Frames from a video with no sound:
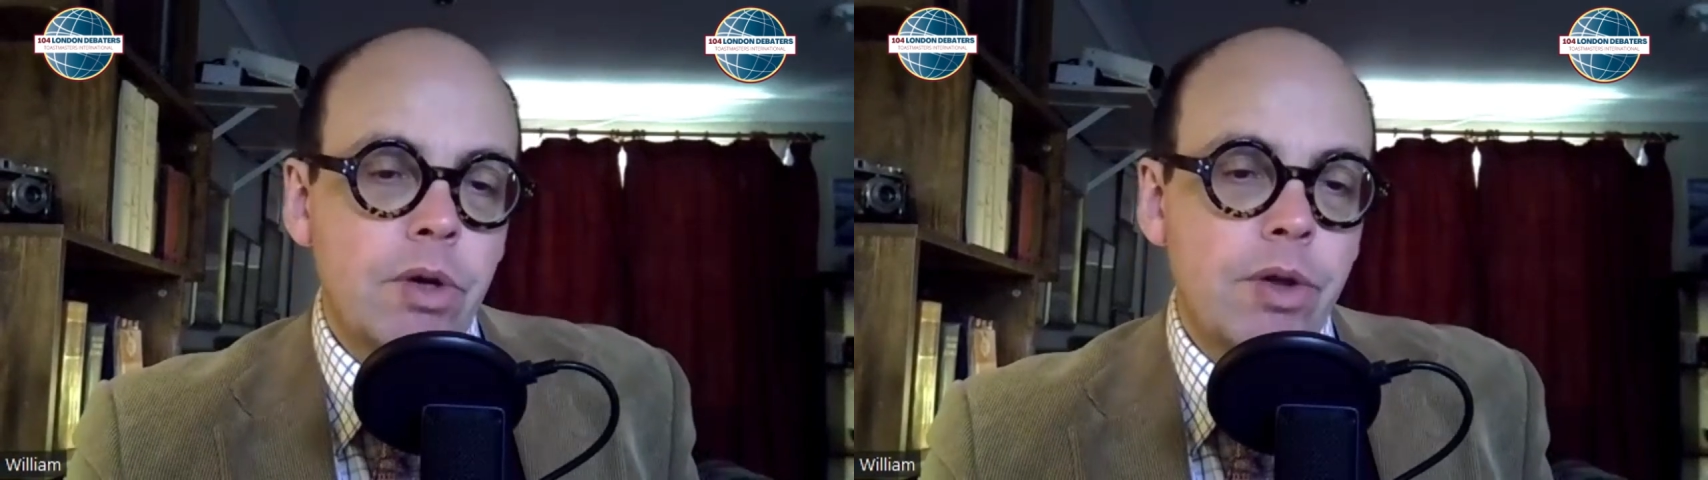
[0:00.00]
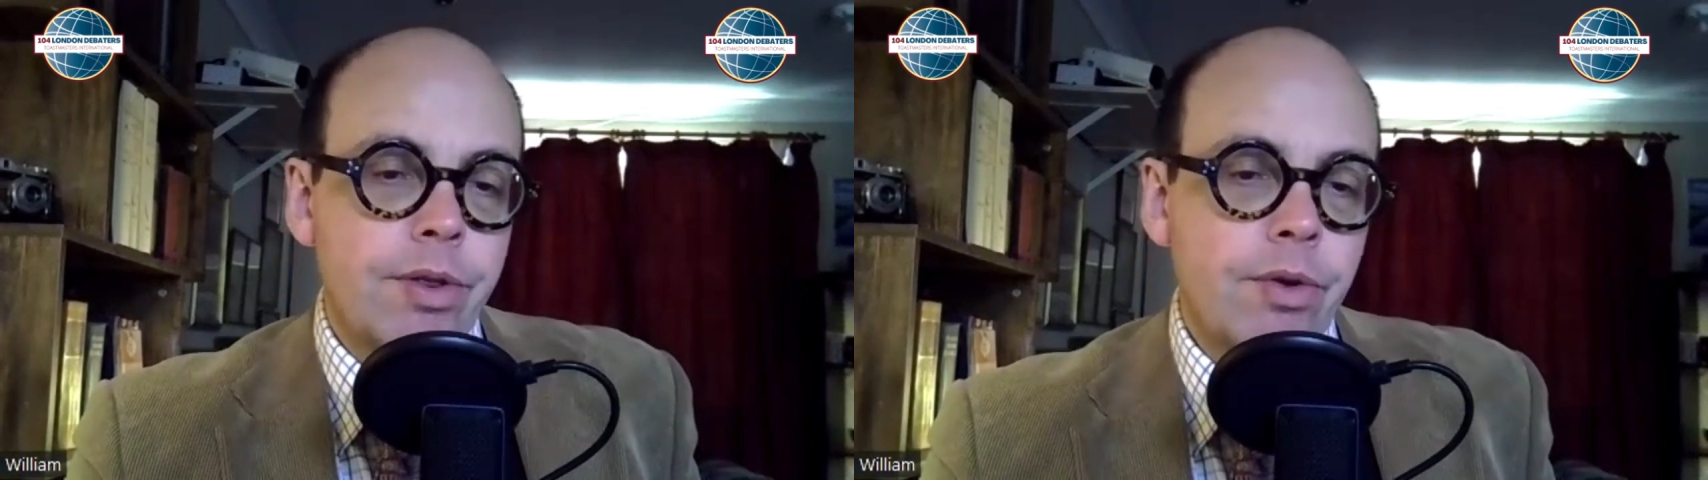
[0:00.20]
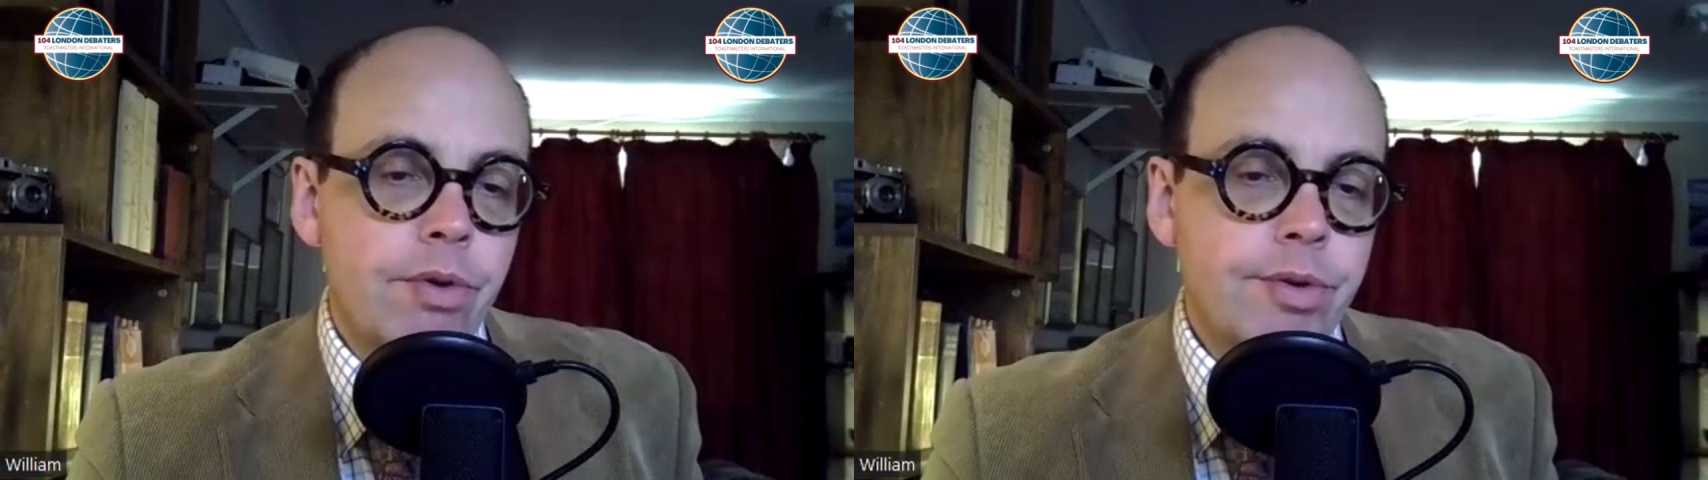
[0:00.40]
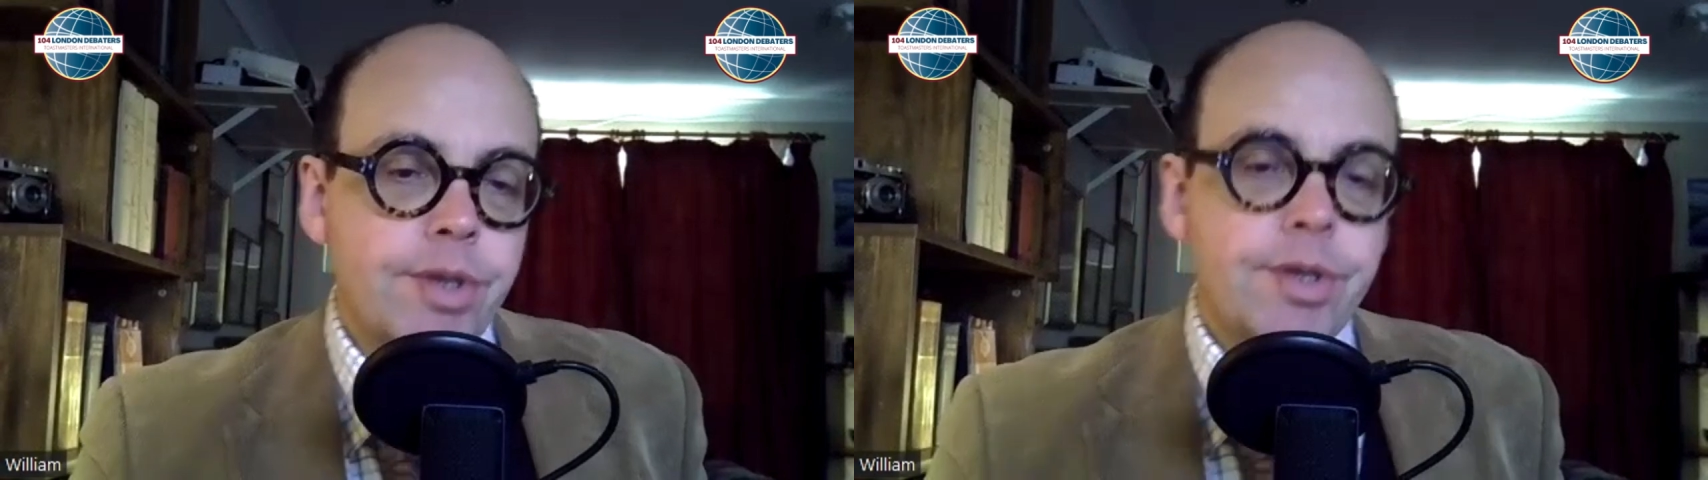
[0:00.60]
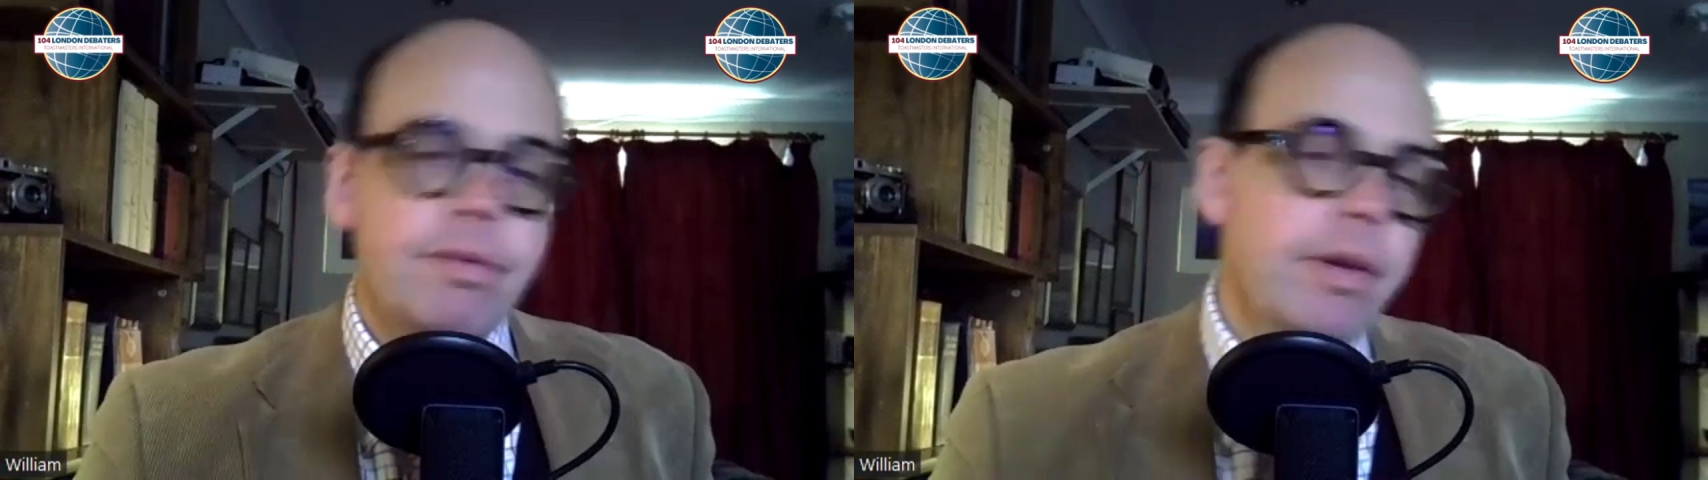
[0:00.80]

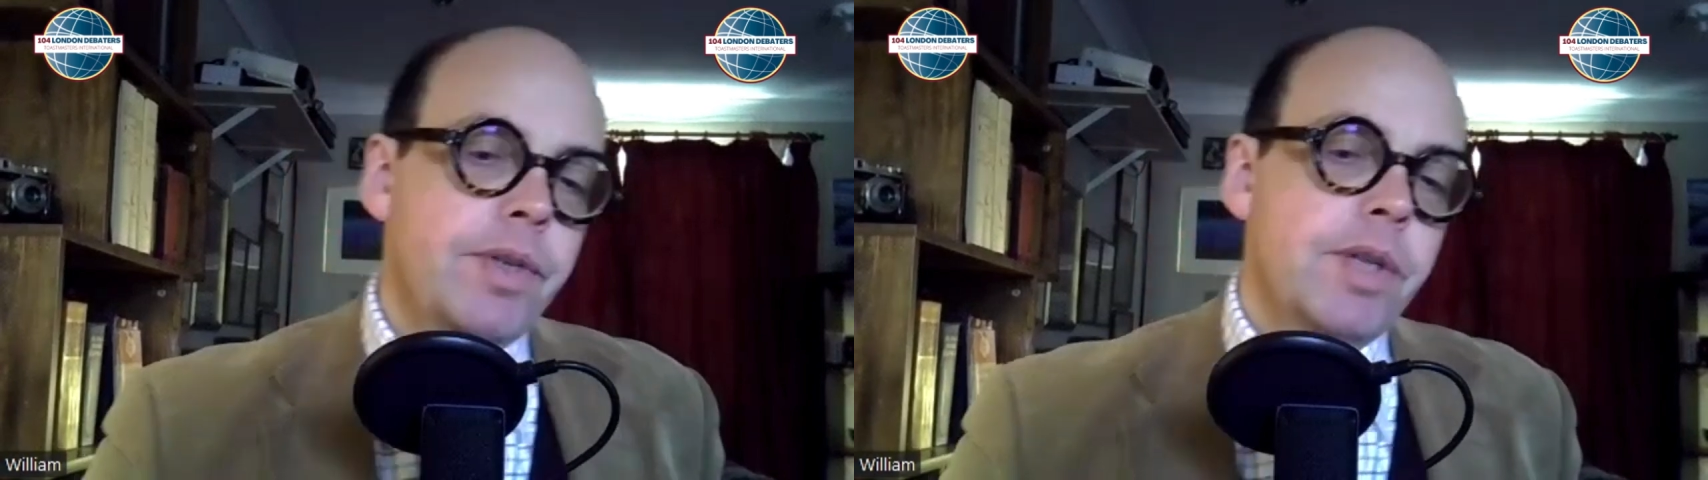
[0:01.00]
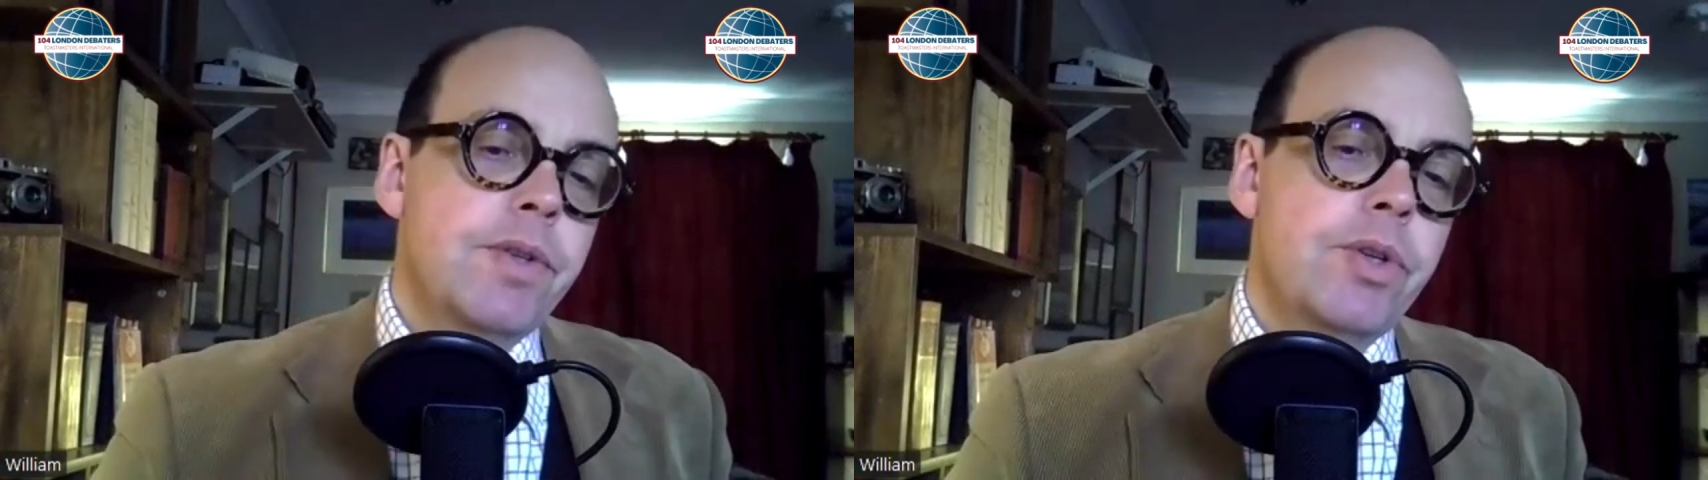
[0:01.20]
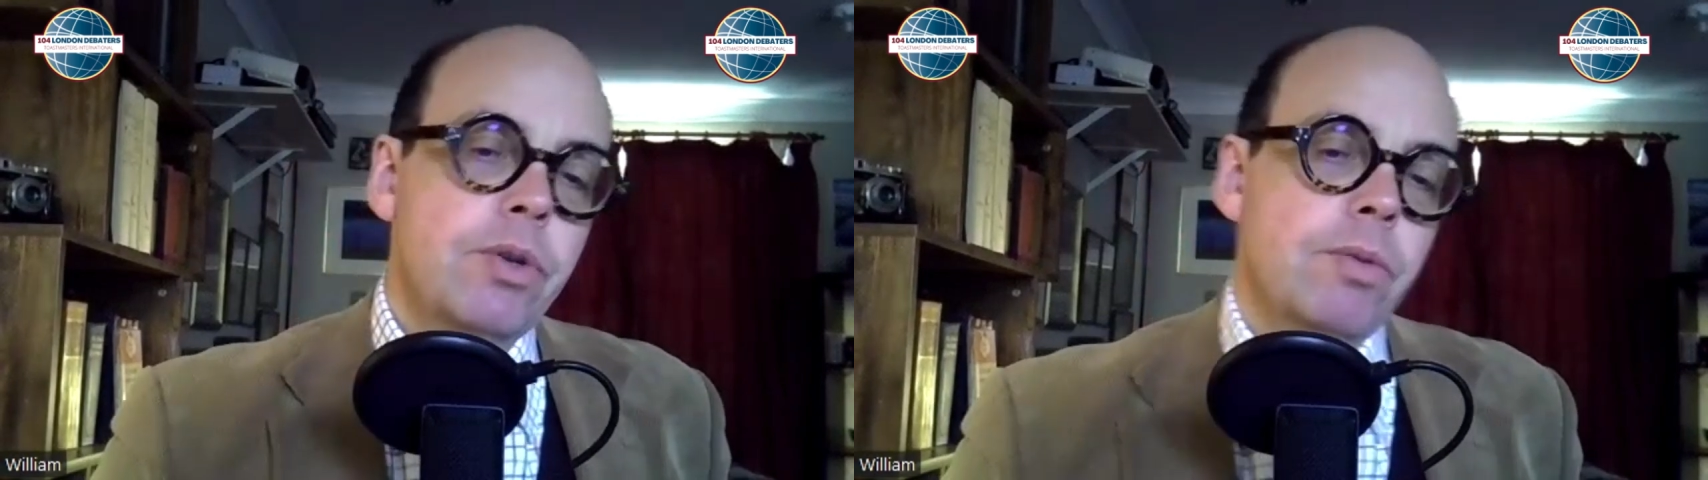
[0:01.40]
authoritative evidence.